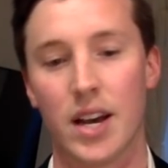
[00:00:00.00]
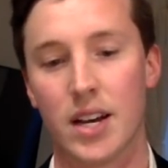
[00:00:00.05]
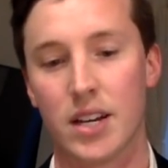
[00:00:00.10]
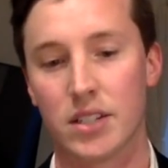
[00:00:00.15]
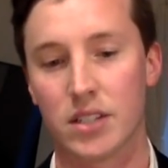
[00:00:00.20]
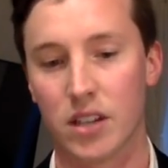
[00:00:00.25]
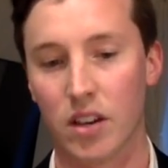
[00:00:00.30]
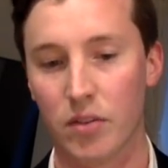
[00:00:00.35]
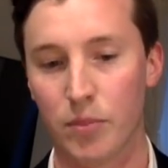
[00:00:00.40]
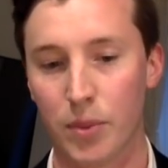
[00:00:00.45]

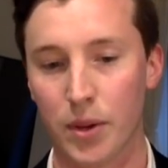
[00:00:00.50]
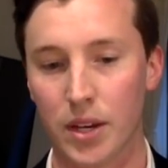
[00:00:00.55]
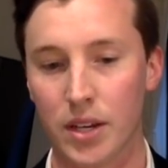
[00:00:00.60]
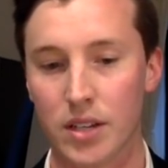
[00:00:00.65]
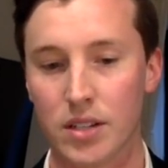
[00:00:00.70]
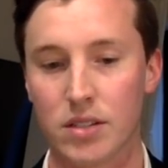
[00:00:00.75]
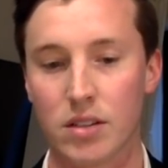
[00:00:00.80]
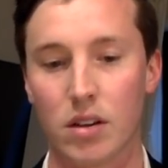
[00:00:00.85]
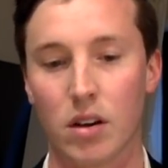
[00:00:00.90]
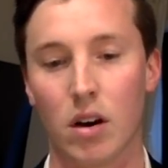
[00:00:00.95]

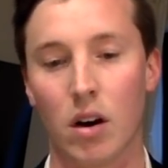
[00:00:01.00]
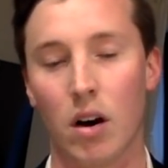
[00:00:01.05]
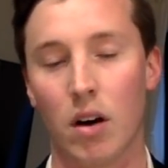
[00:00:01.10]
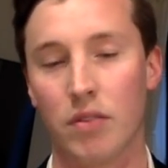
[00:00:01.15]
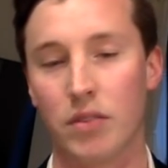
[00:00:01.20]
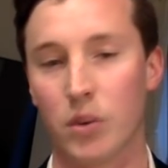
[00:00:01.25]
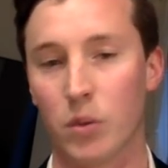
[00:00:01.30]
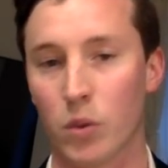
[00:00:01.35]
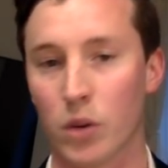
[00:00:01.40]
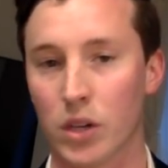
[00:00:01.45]
CFPs
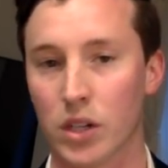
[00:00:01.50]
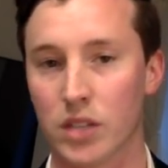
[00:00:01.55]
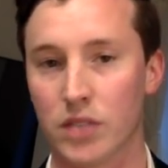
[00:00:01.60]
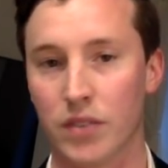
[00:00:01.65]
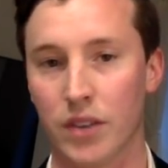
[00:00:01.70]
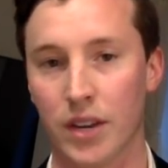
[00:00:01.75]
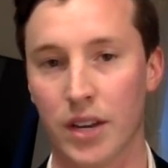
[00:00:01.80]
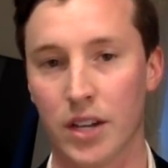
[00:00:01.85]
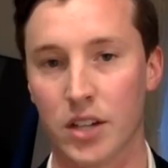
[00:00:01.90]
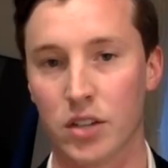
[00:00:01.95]
often work as
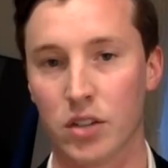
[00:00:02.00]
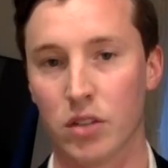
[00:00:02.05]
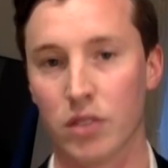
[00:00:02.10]
financial